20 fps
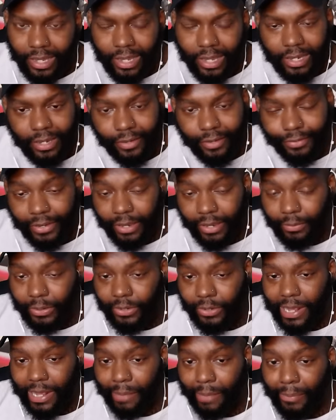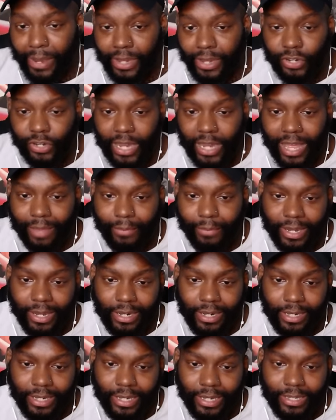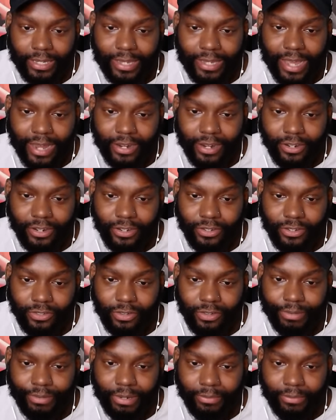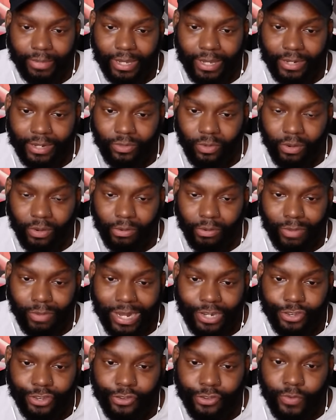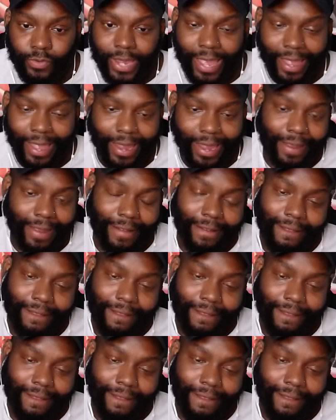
Don't forget we do got Patreon, man. The link is down in the description, man. That's where we watch U K